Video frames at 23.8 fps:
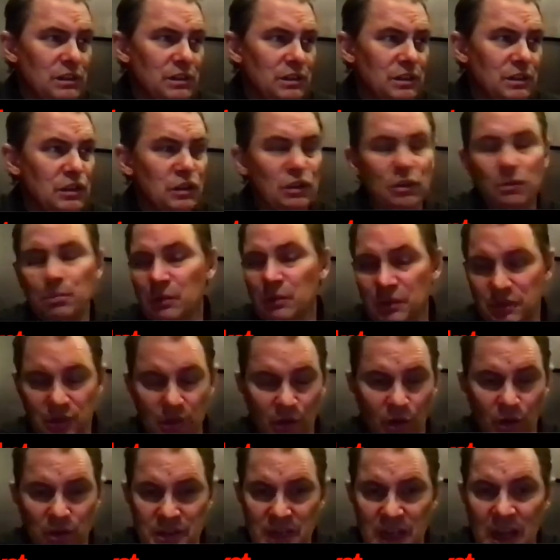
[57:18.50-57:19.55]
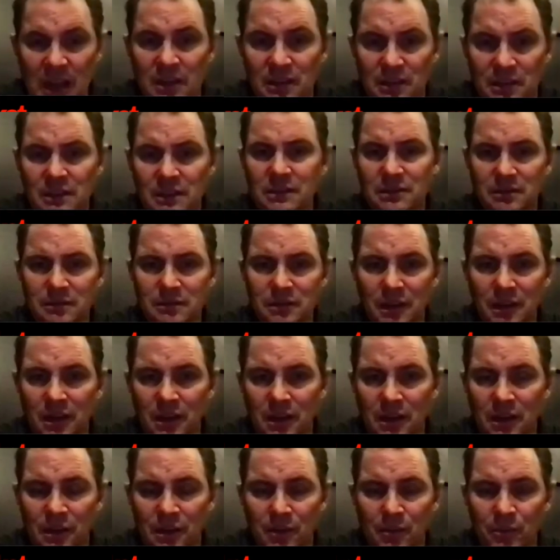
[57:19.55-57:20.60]
superstar talent.
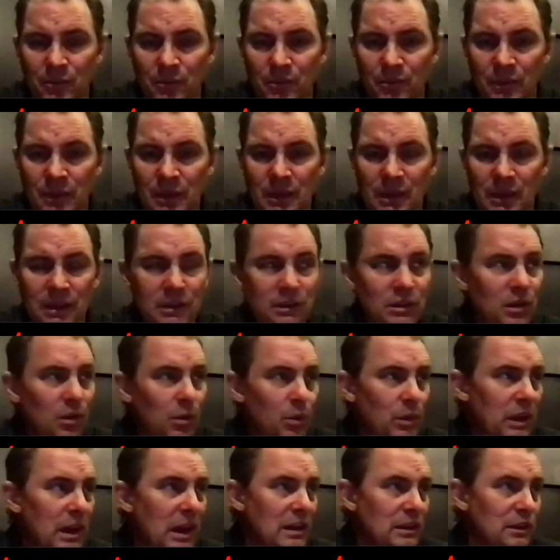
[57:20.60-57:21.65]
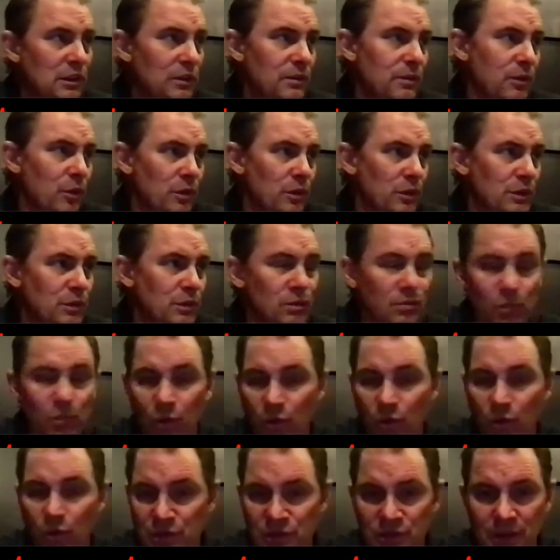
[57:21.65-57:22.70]
You know, I look forward to doing
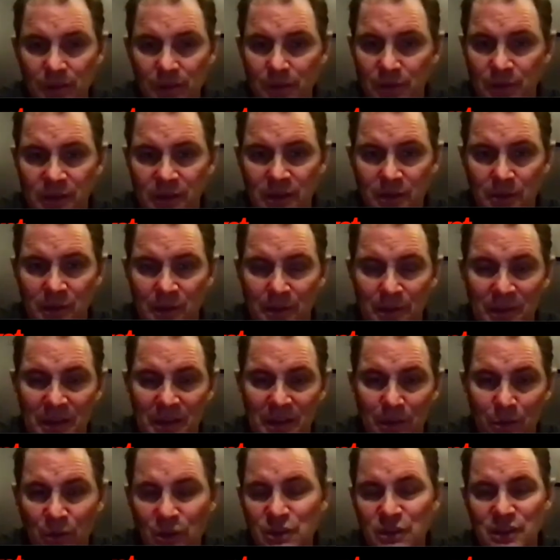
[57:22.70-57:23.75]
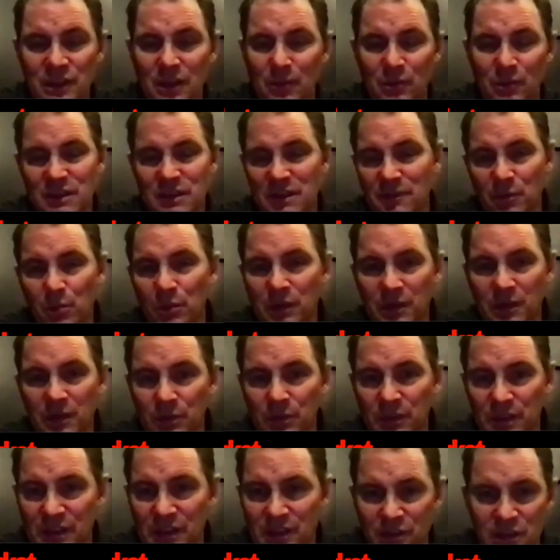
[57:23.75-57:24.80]
more stuff with him. I mean, I wish everybody
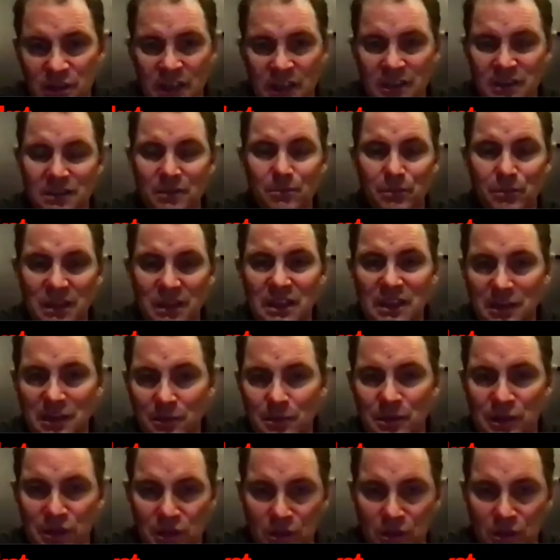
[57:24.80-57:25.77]
would get a chance to meet him and